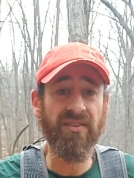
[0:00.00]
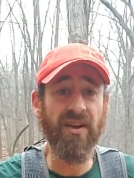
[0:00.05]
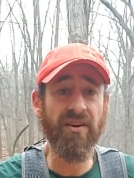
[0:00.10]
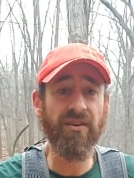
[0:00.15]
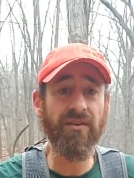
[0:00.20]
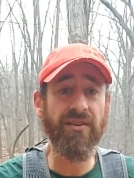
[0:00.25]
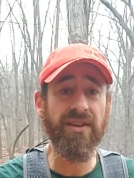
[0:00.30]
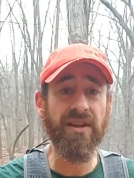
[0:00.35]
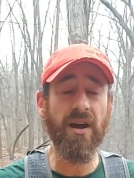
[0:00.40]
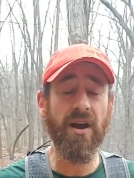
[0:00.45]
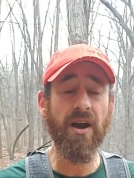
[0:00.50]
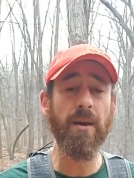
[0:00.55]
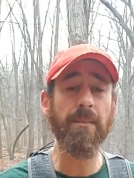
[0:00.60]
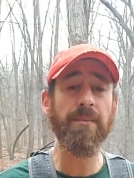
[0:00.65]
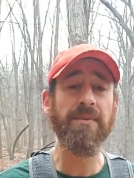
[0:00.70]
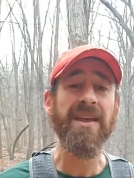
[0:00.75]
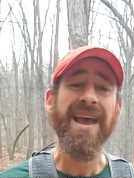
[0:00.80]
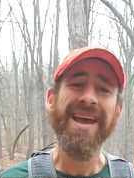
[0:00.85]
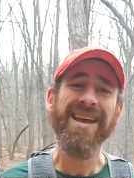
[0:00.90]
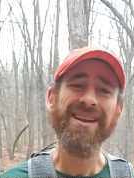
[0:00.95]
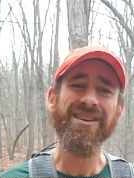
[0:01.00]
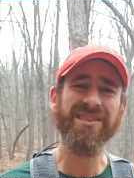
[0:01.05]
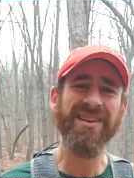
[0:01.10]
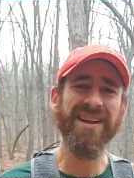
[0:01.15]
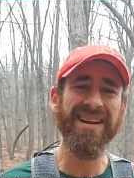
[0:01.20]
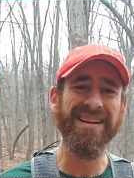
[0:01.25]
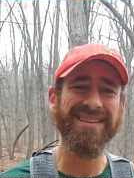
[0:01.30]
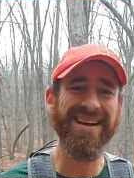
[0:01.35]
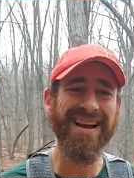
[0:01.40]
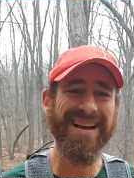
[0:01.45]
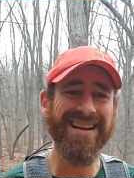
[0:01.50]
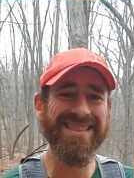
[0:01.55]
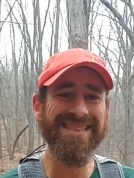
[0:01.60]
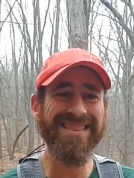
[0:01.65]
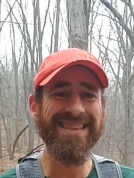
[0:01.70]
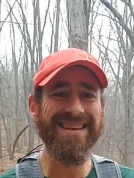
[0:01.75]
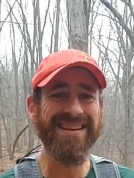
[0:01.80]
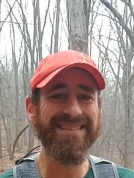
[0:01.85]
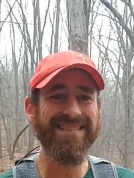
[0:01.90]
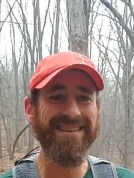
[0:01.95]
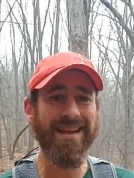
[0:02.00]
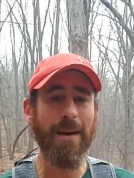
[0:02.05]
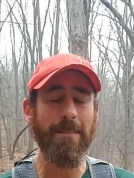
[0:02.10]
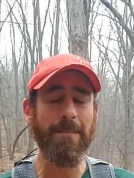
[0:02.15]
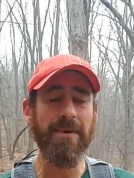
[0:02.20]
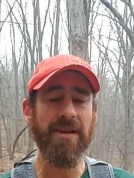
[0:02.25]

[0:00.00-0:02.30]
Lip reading: under the arms and just kind of tighten things up,